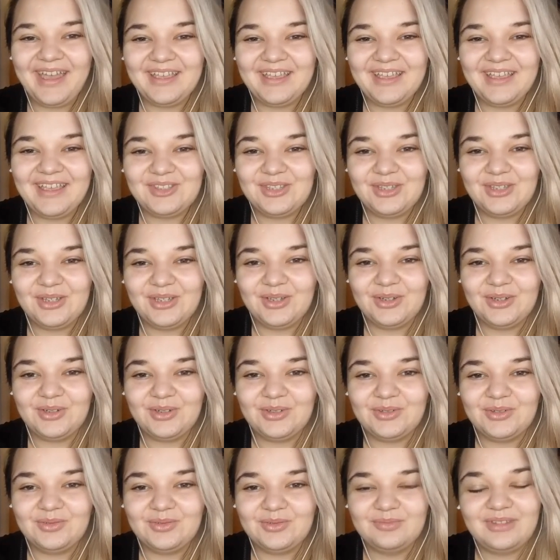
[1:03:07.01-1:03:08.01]

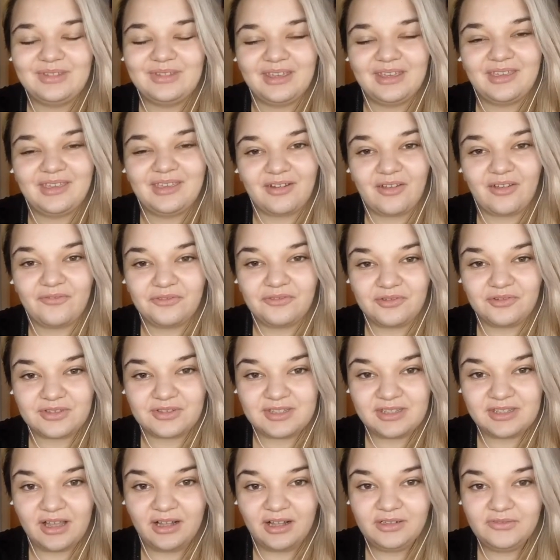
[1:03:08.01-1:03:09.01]
So take care of
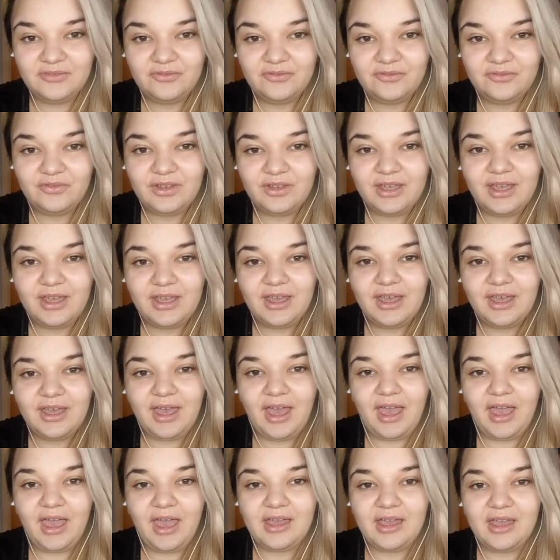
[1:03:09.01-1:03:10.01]
yourself
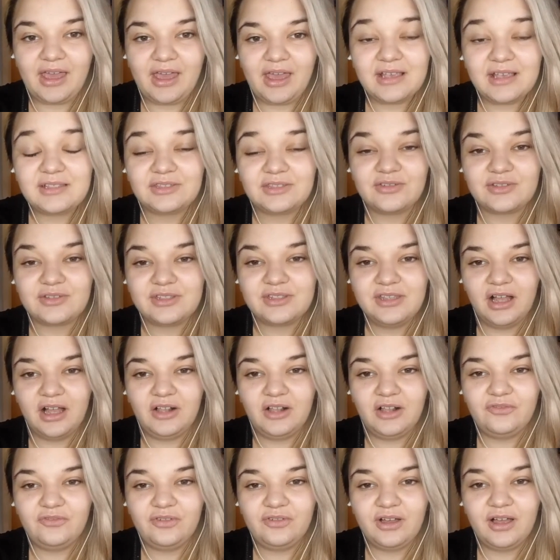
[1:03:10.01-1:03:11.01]
and ask
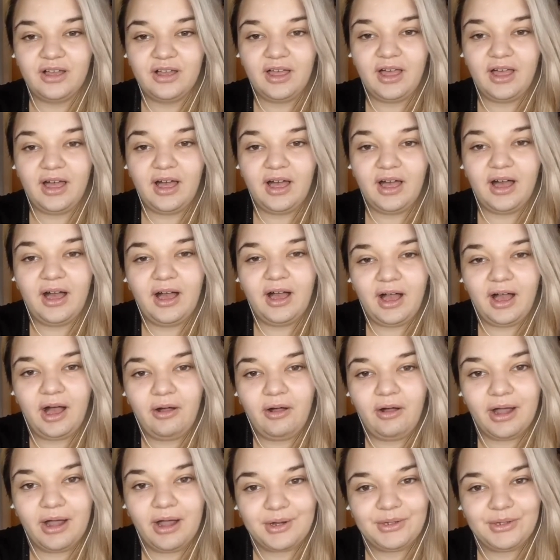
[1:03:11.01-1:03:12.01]
yourself, how
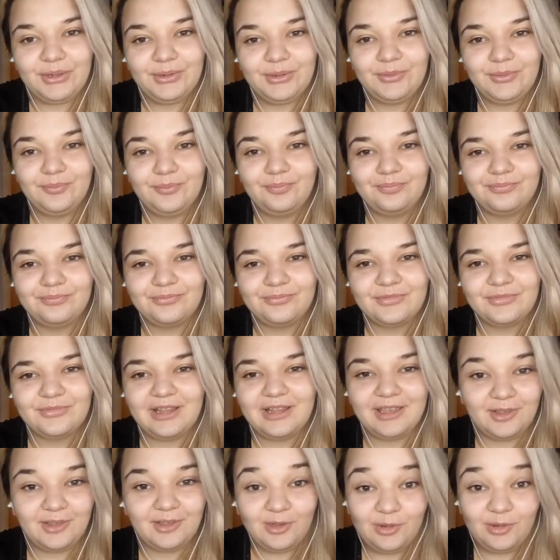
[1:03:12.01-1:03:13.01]
are you?
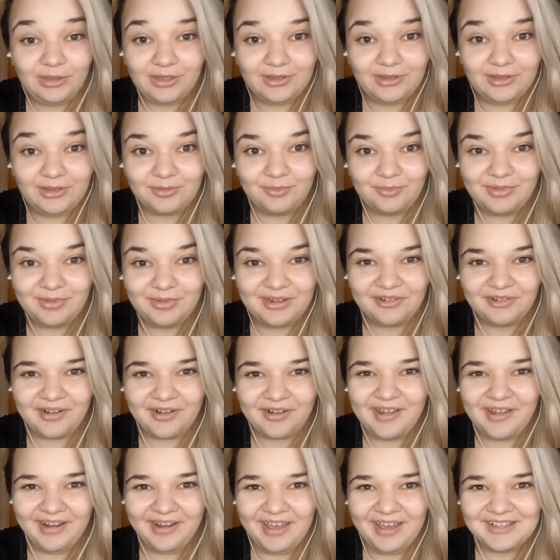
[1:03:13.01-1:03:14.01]
Like, look in your mirror
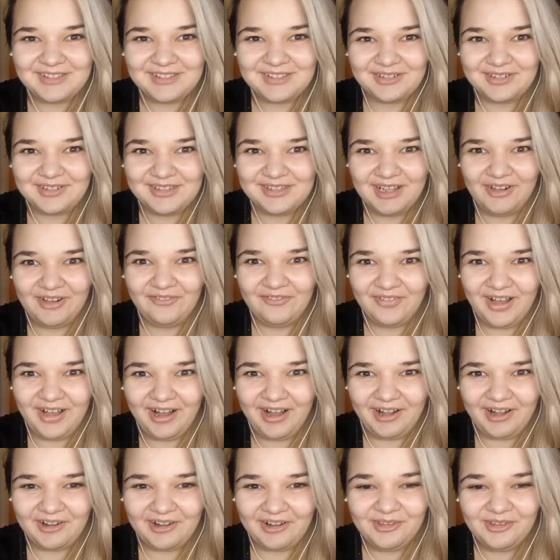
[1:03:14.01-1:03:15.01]
and ask yourself, how
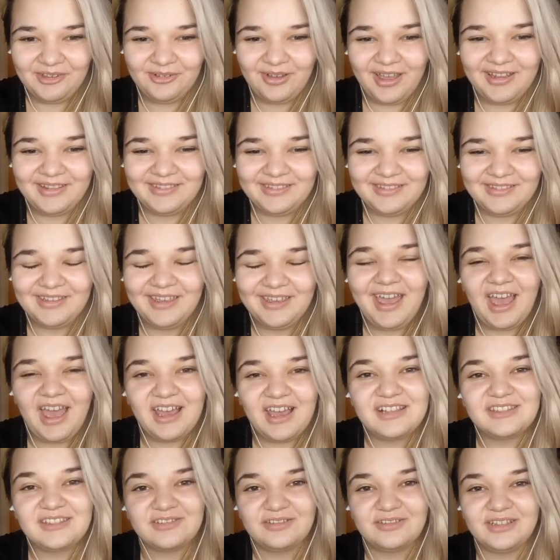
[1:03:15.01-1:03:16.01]
are you? And
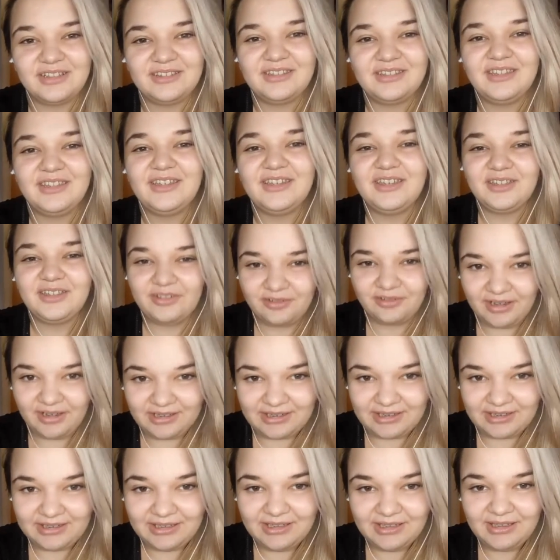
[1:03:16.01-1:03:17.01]
answer it
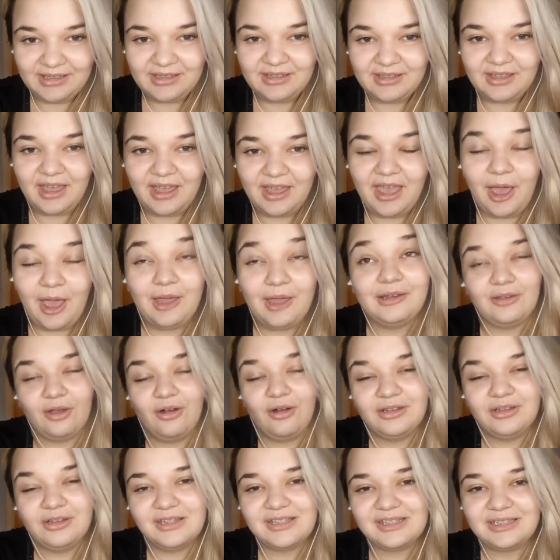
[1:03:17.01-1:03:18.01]
correctly and
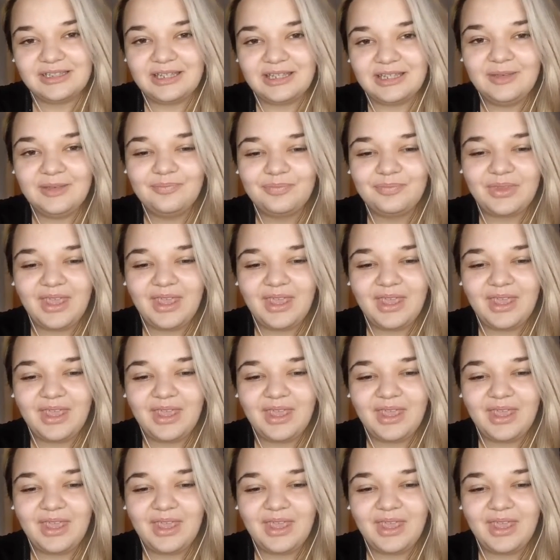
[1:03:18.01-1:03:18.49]
honestly.